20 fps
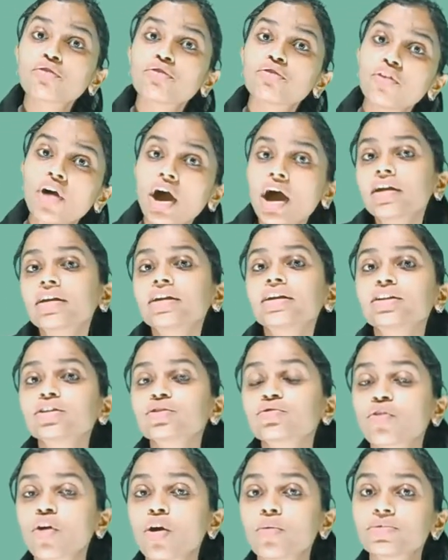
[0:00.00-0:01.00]
how
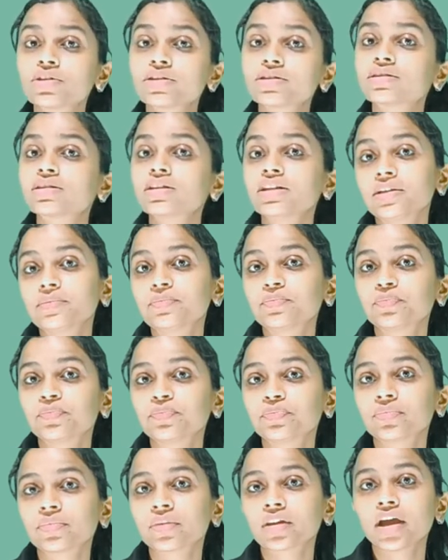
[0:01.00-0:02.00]
far it is from the
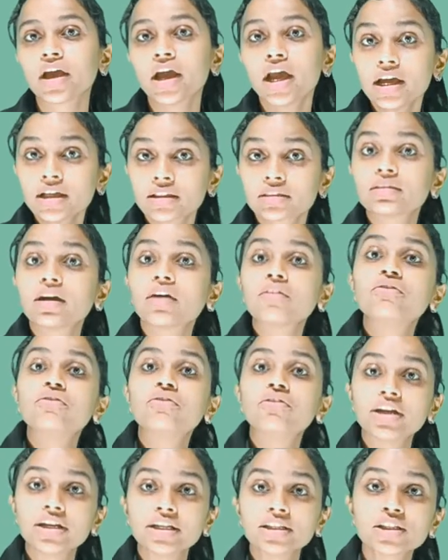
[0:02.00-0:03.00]
sea.
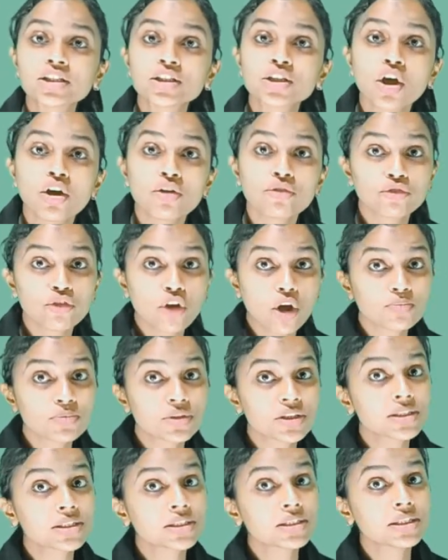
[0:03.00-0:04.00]
The winds
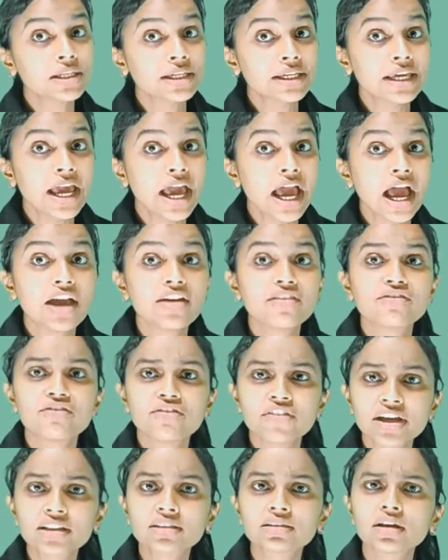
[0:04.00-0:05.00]
from the sea
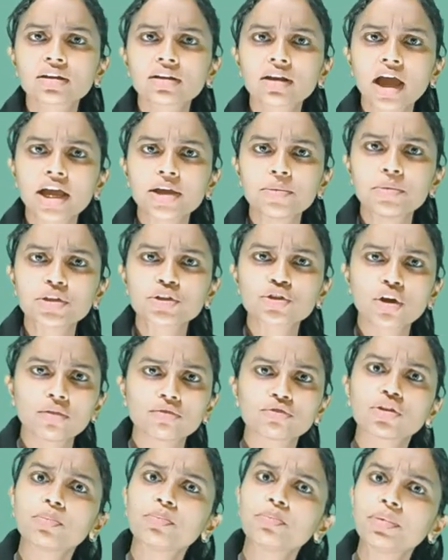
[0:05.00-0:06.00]
affect the
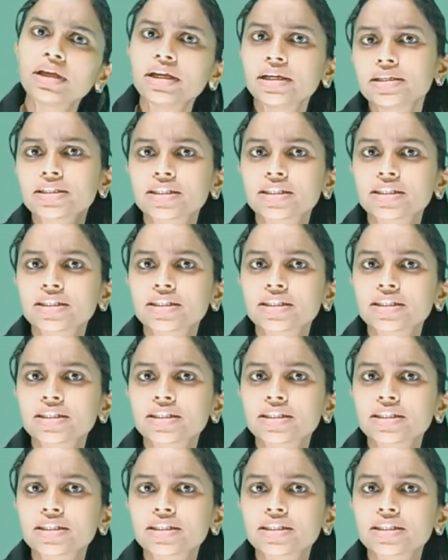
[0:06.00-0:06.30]
climate of the